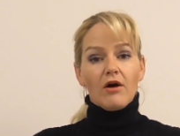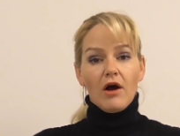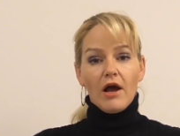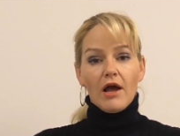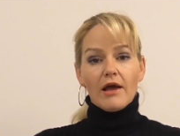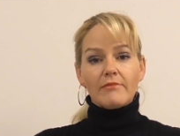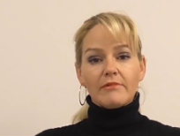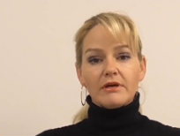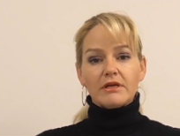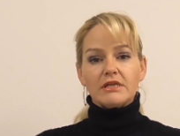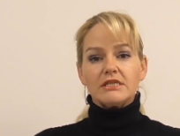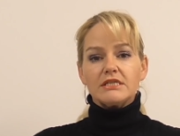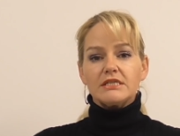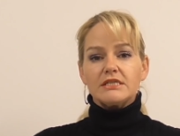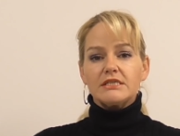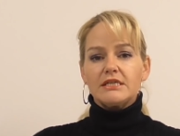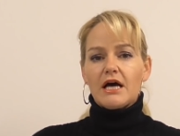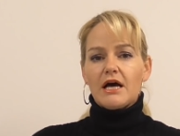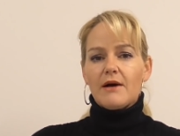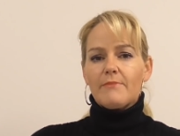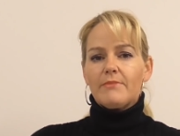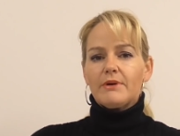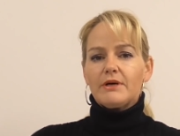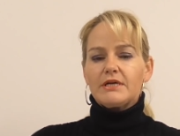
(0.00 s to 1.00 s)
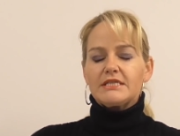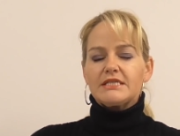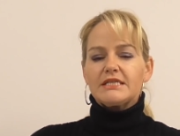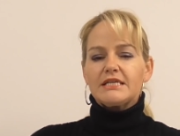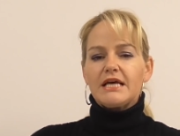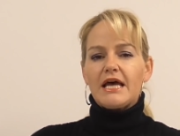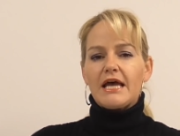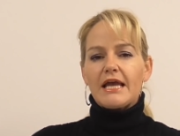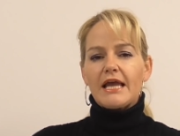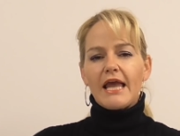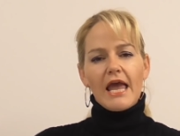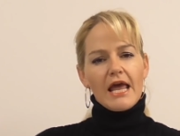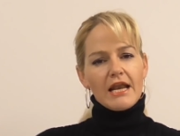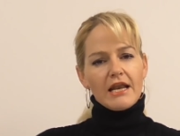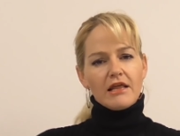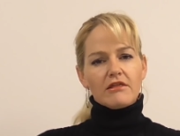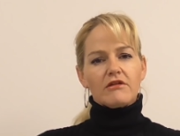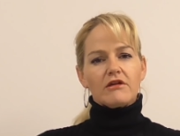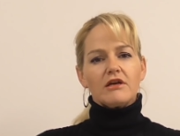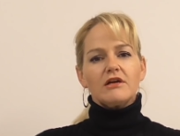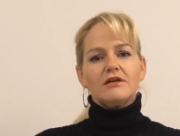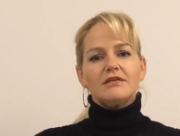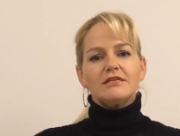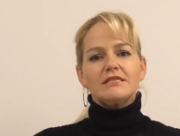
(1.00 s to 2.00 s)
Now, I am going to start by saying
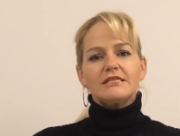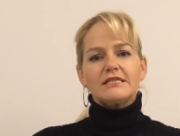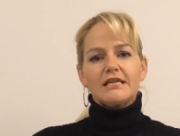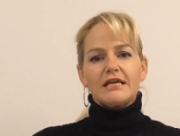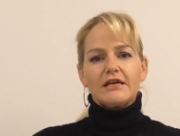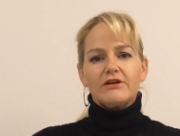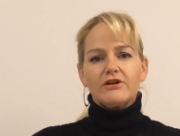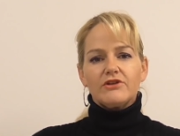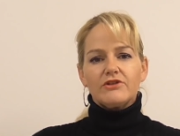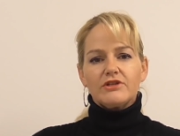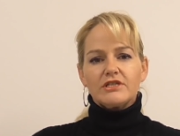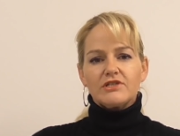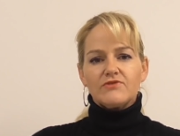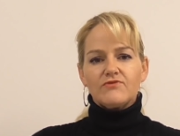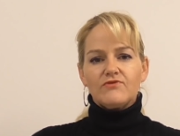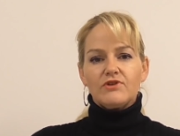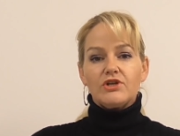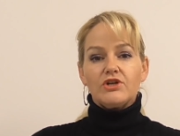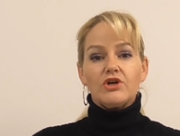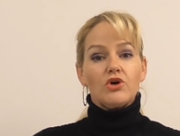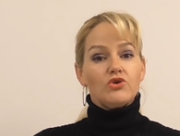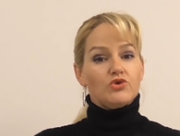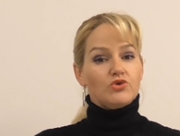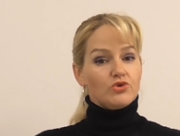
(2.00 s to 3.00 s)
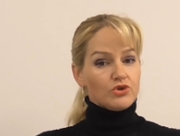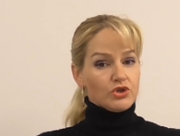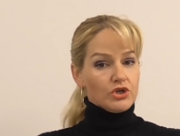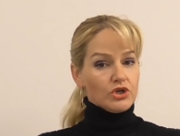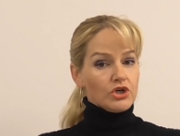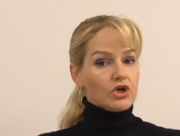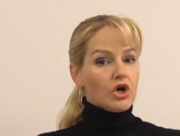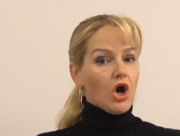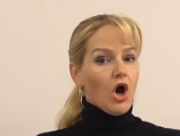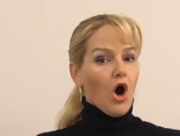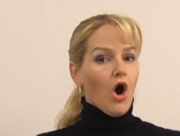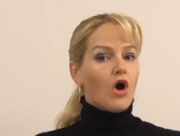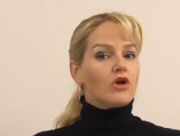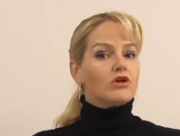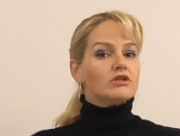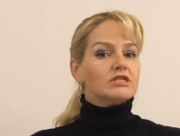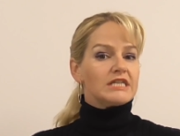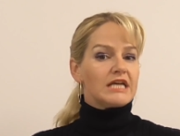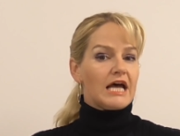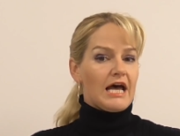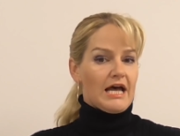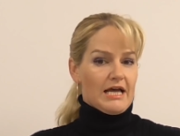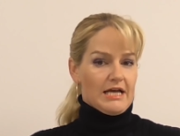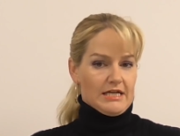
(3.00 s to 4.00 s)
anything I say on this video, you can
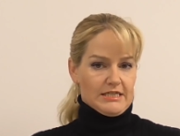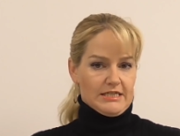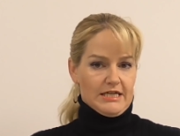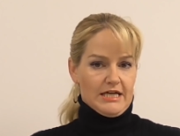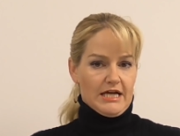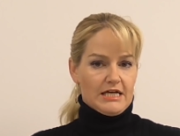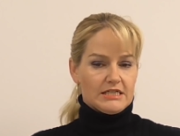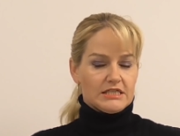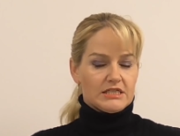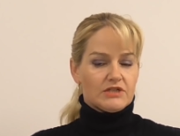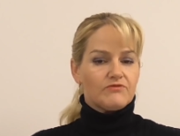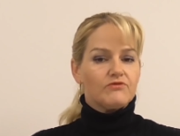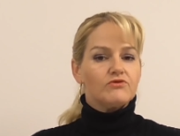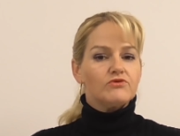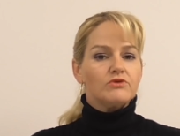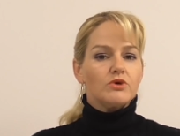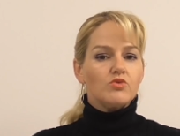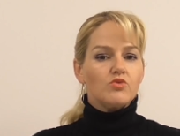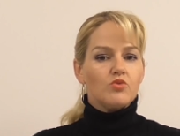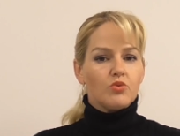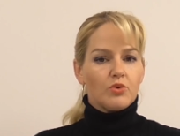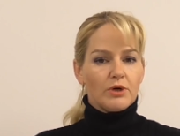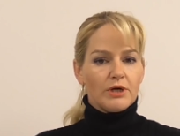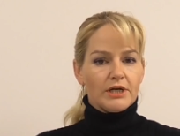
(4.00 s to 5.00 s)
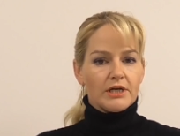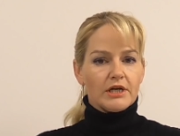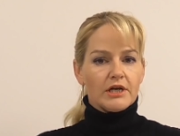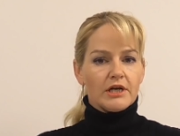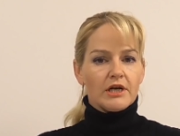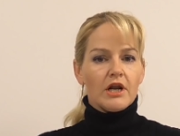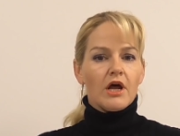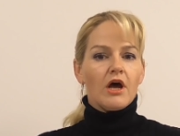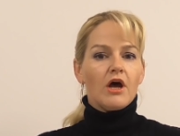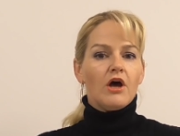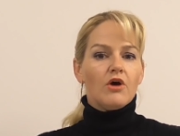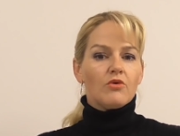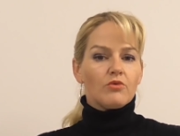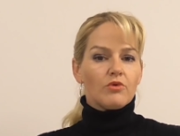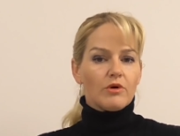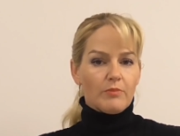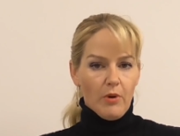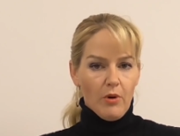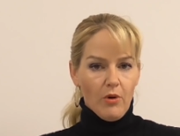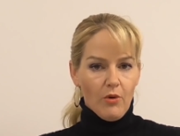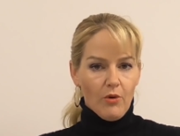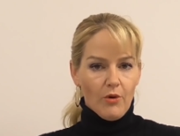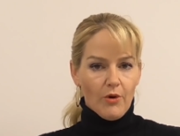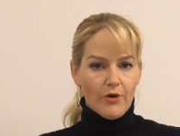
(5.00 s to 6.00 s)
contact us for a written
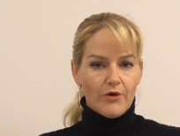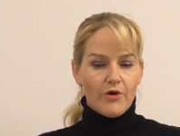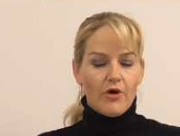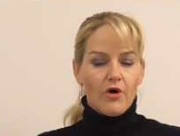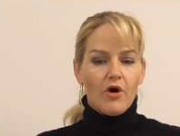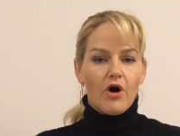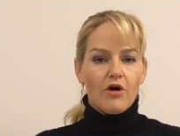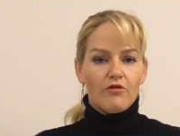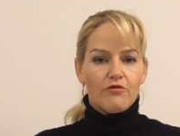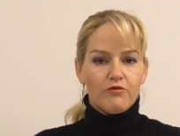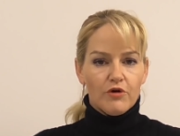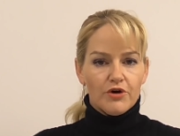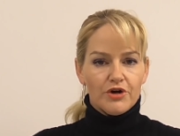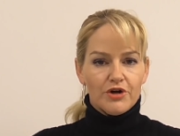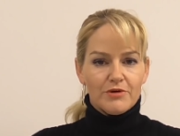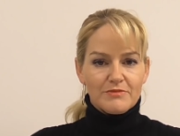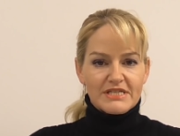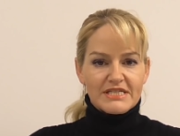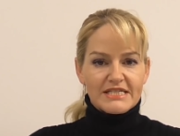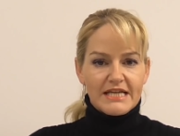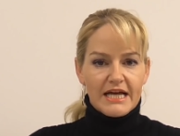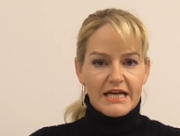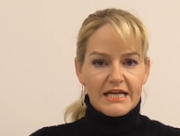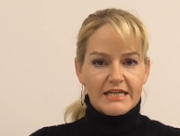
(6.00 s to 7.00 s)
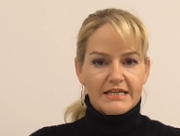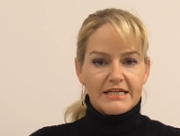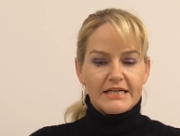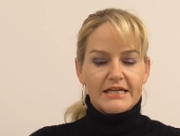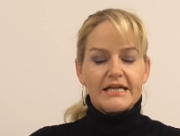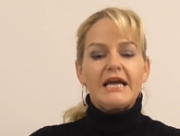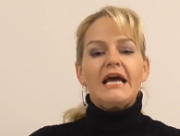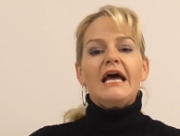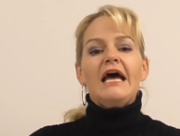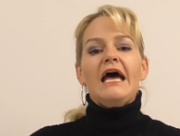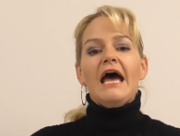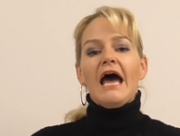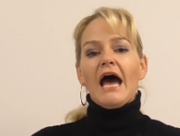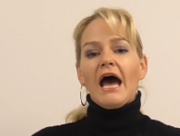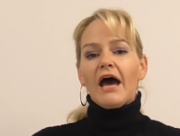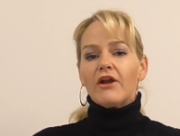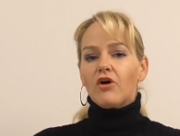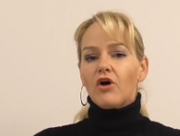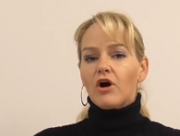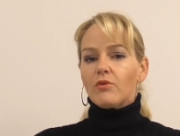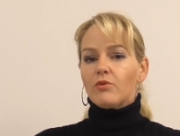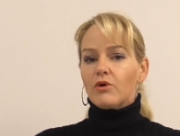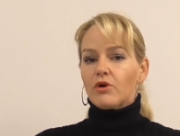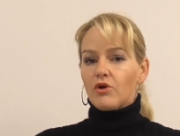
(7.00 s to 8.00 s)
report of what I'm saying,
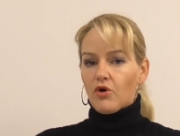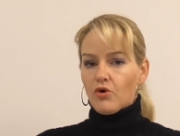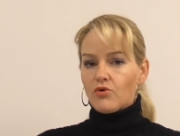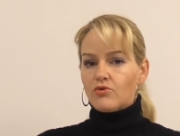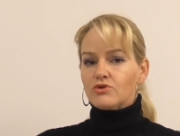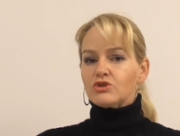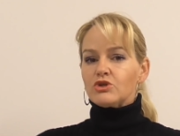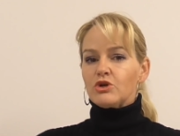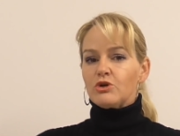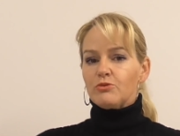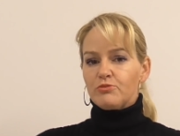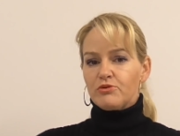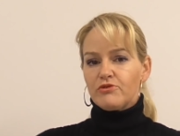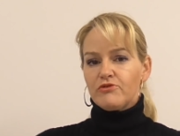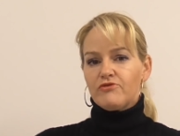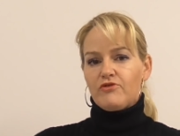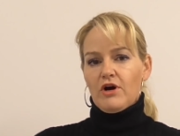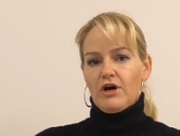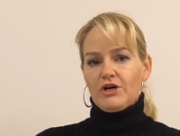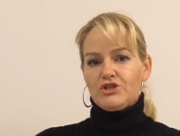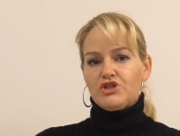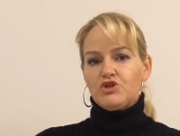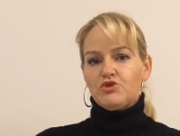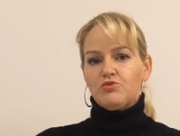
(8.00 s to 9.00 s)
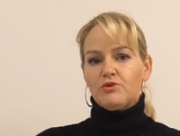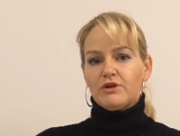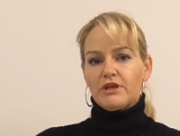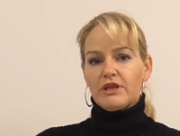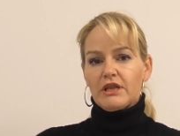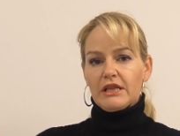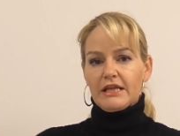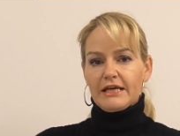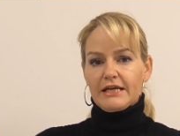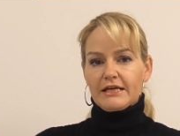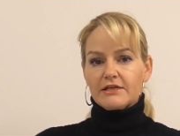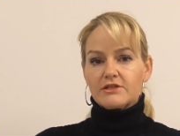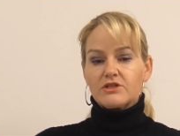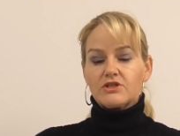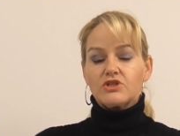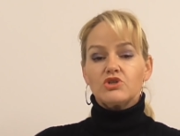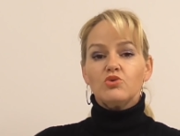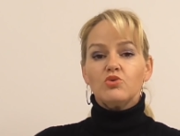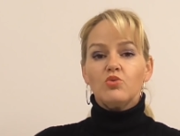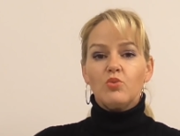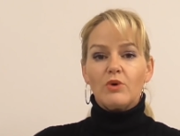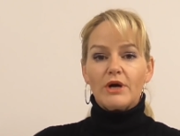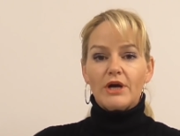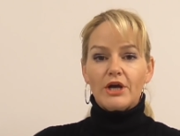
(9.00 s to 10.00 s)
and I will also provide you with links
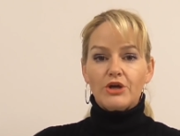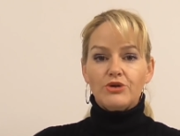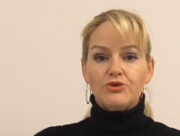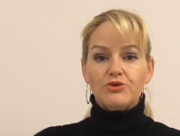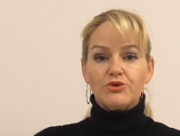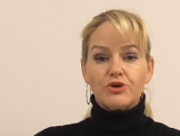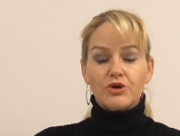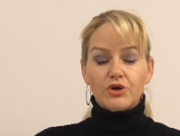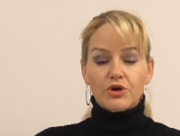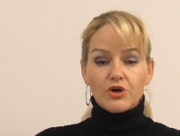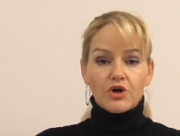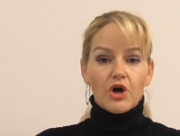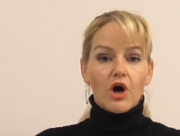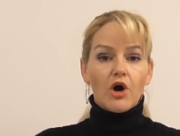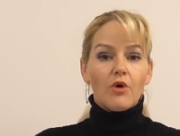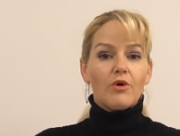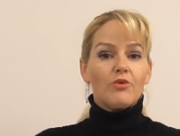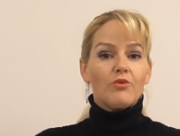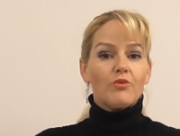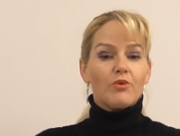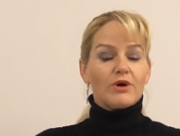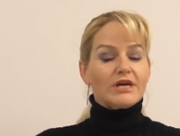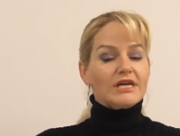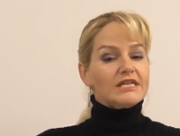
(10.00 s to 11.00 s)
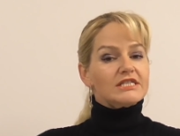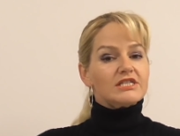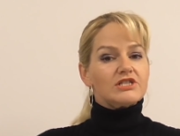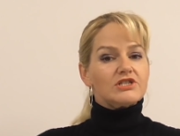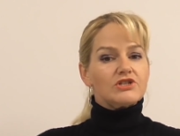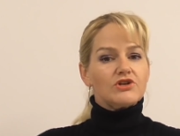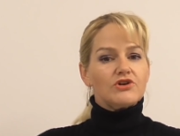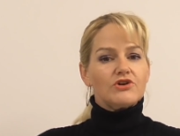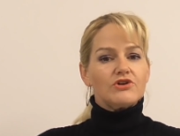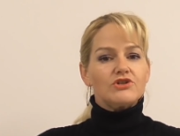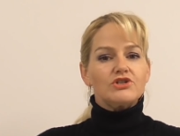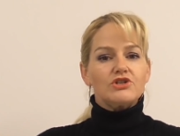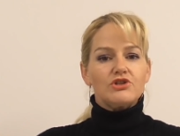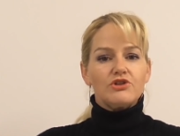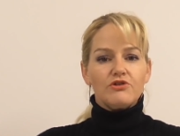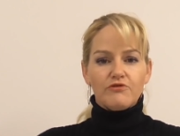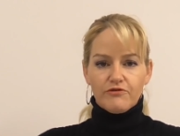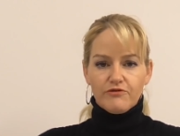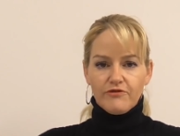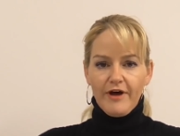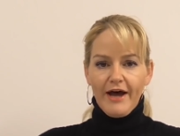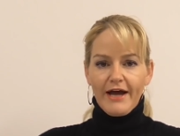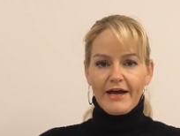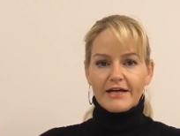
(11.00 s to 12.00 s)
to where you can go and research the
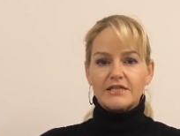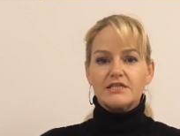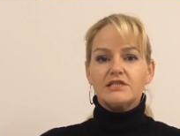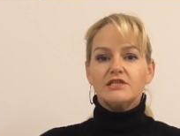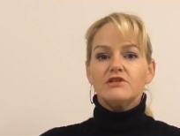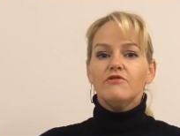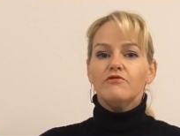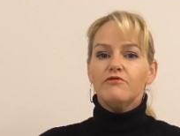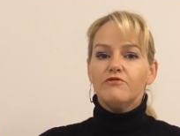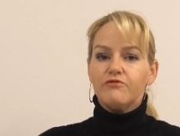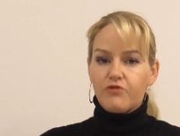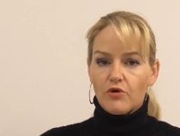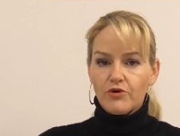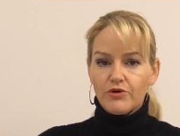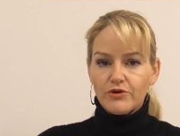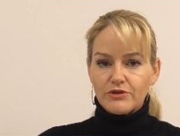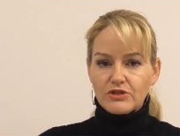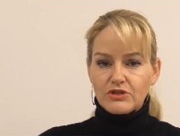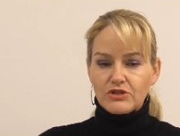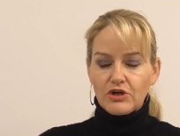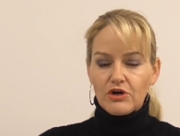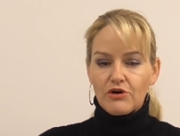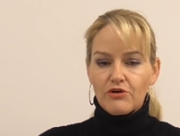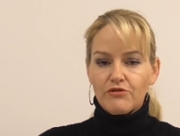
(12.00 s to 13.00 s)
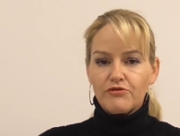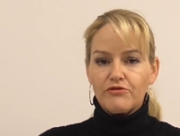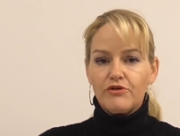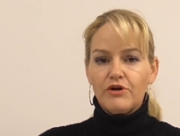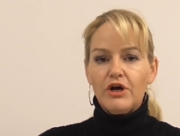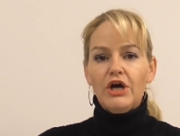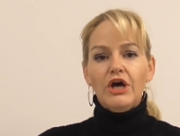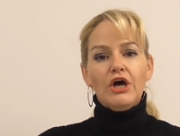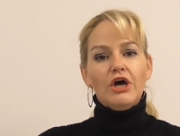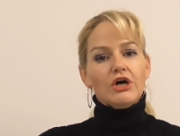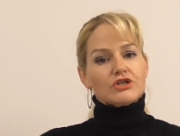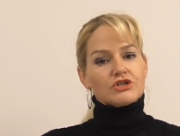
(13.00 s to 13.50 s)
facts for yourself.